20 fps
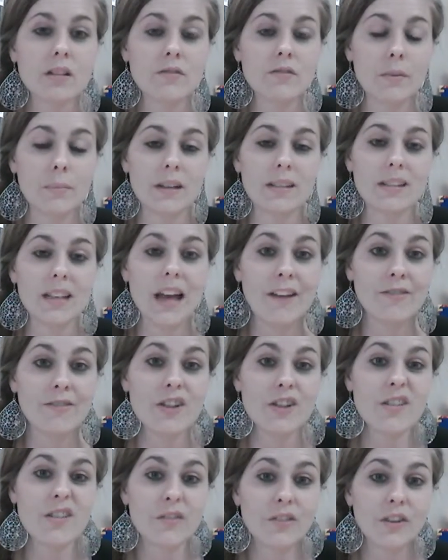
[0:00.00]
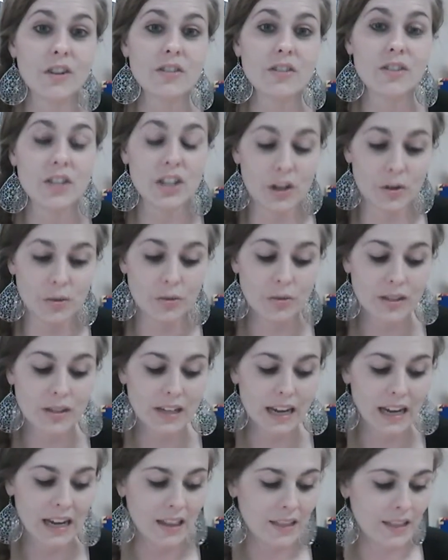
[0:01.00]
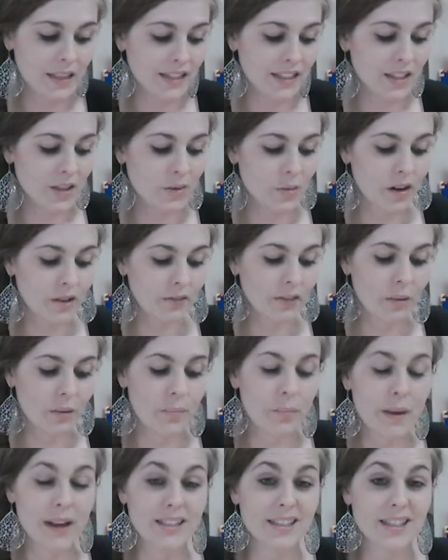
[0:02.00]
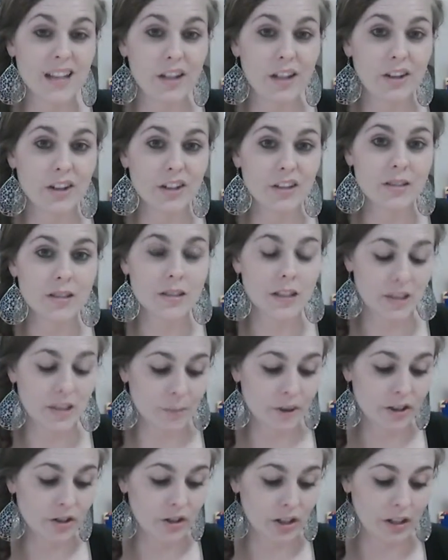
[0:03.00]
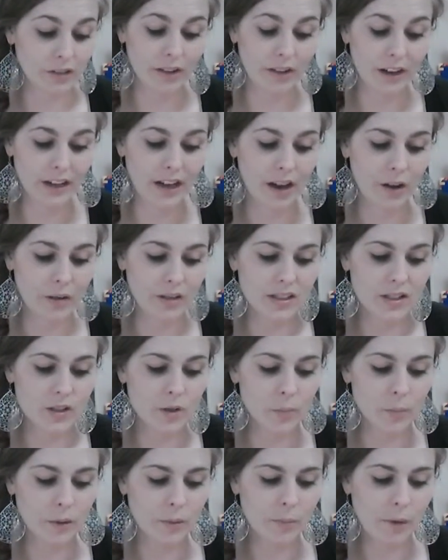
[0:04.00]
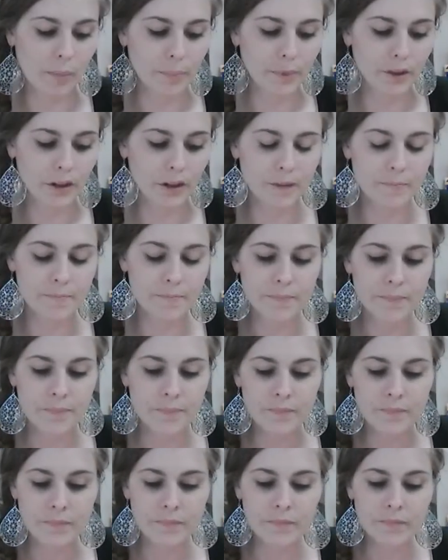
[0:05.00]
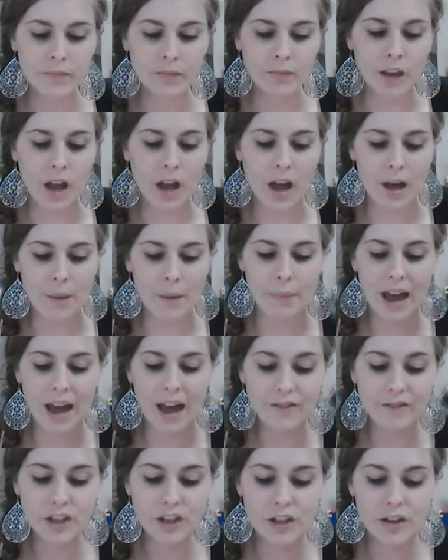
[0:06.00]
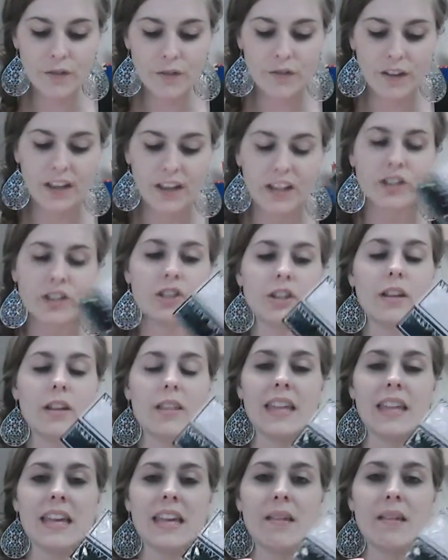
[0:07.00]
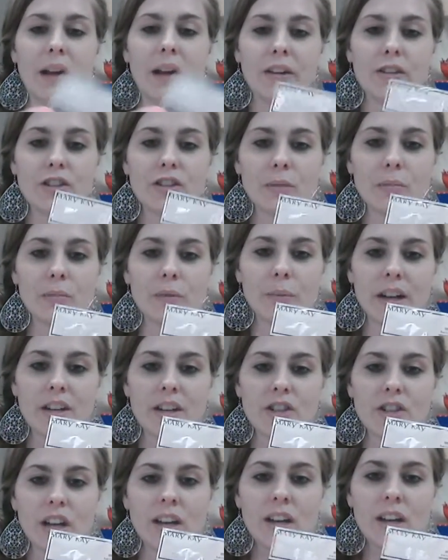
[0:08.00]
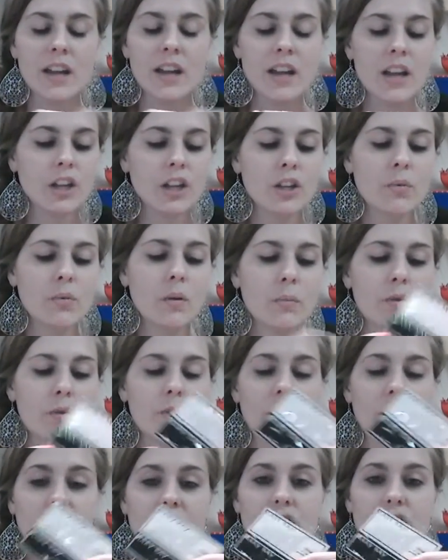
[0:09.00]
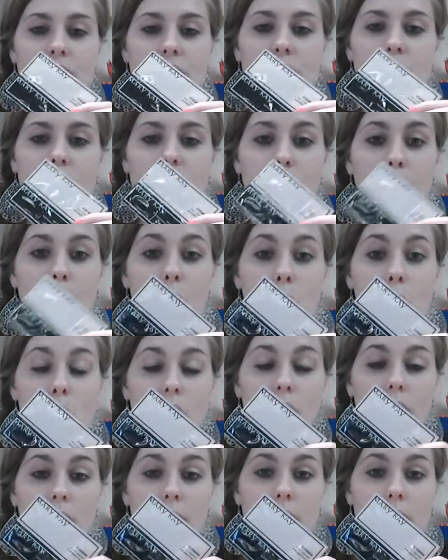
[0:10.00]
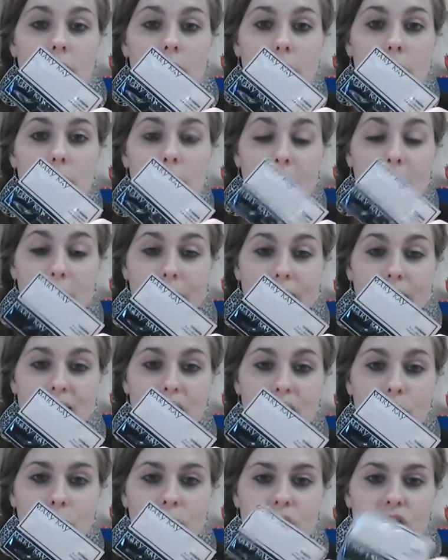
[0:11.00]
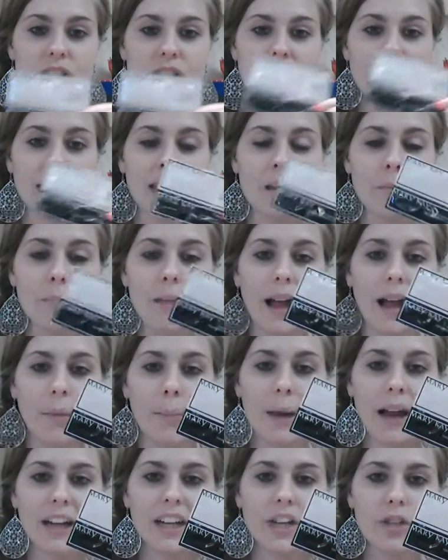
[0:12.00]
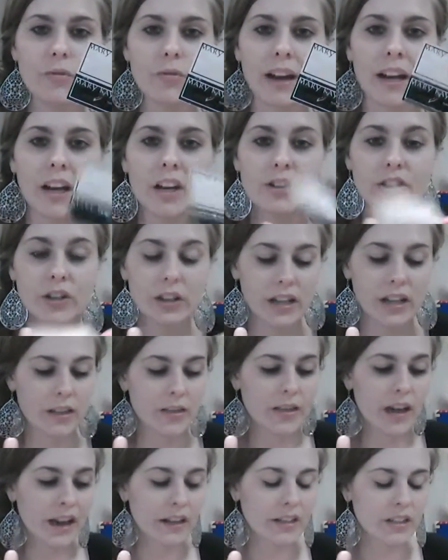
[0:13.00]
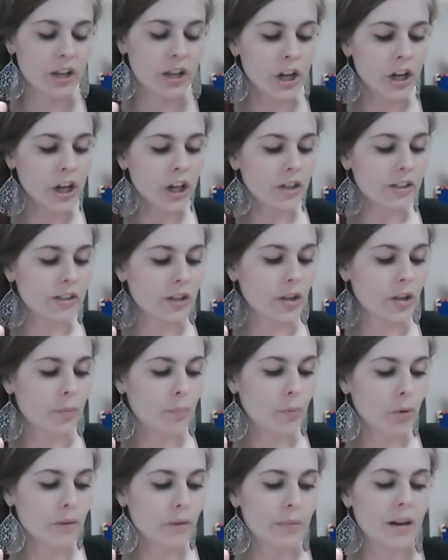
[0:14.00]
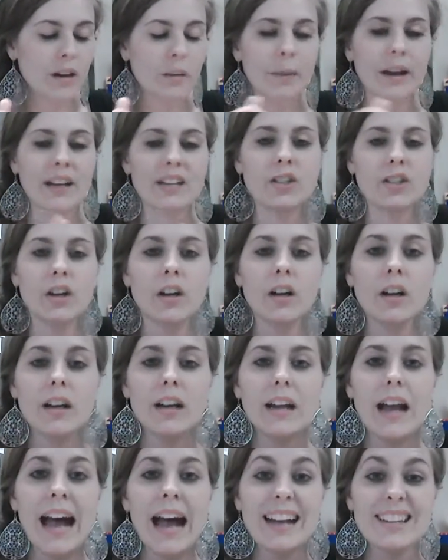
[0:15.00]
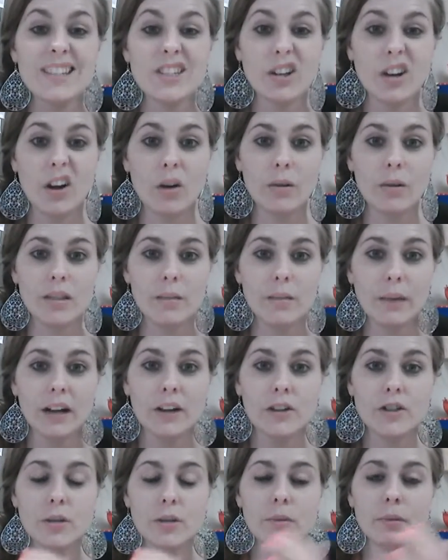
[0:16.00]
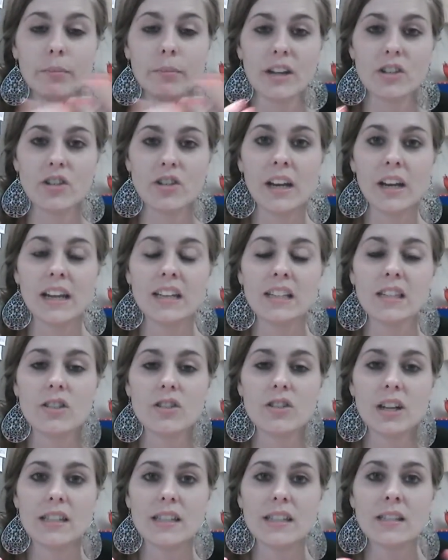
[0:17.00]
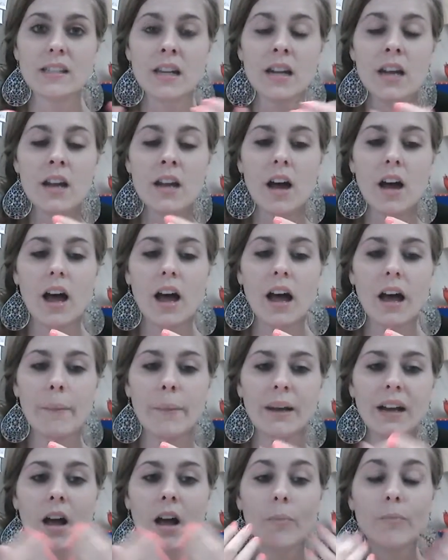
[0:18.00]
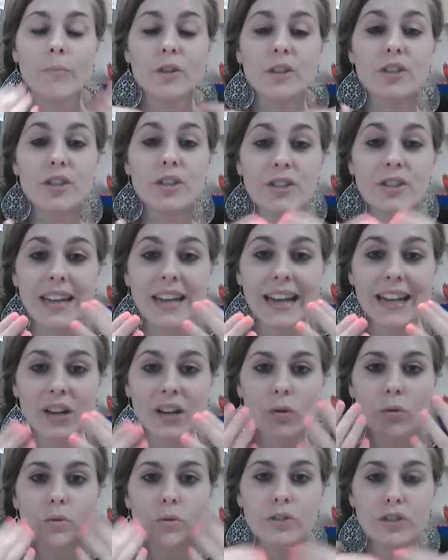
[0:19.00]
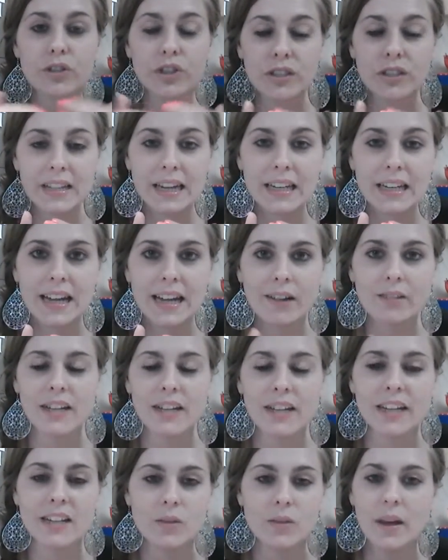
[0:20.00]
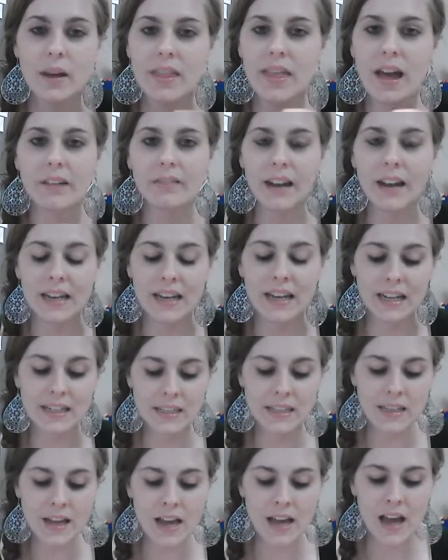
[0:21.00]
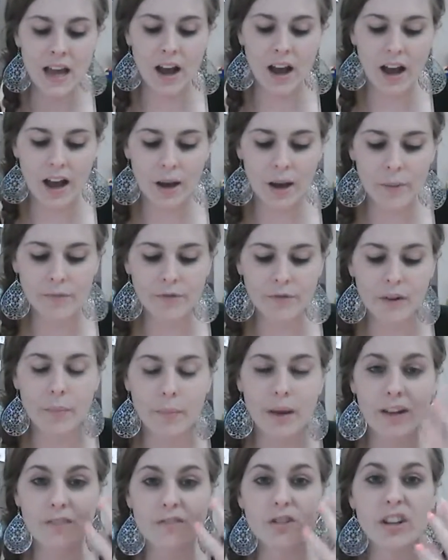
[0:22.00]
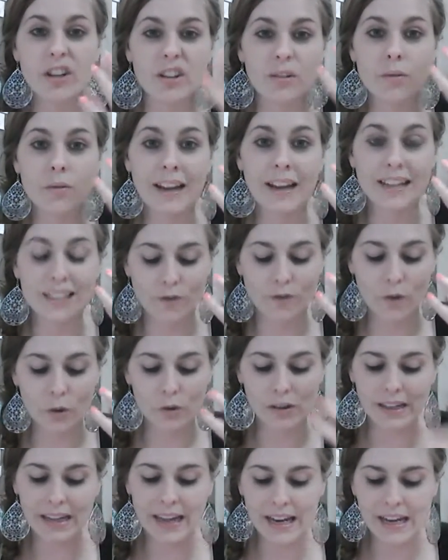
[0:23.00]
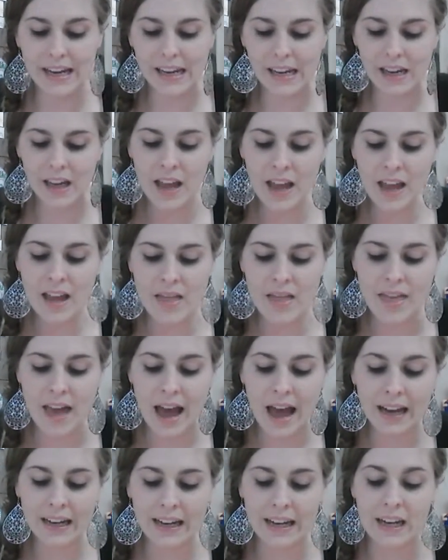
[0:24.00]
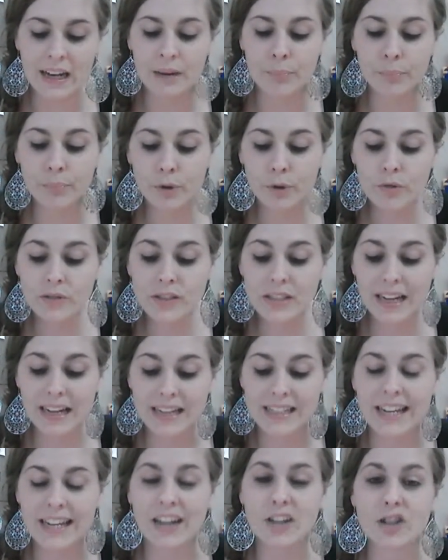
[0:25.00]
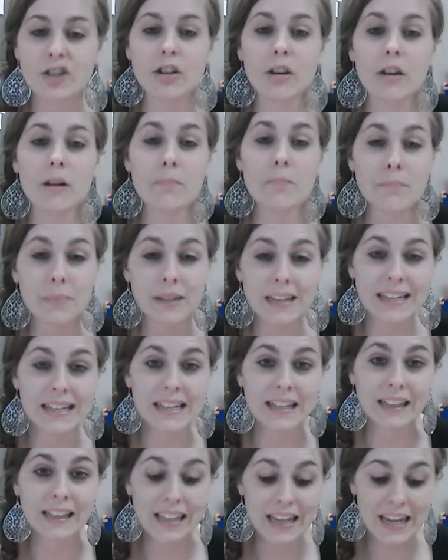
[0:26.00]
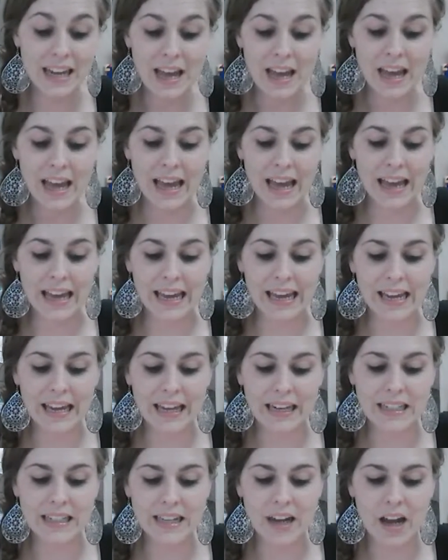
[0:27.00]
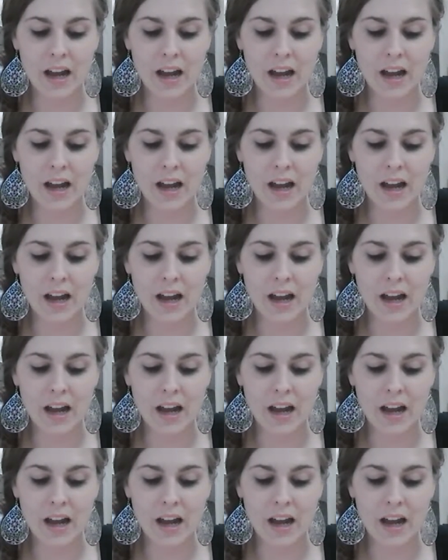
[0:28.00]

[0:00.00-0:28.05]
from this after the first use. And this is one of our best sellers, especially right now. It's super popular. After you finish the microdermabrasion, you will move on to the pore minimizer, which is in the black package right underneath that. So the pore minimizer has to go with the microdermabrasion. It's just, it comforts your skin. It cools your skin down, takes away that redness from after you exfoliating, that it improves skin texture immediately. And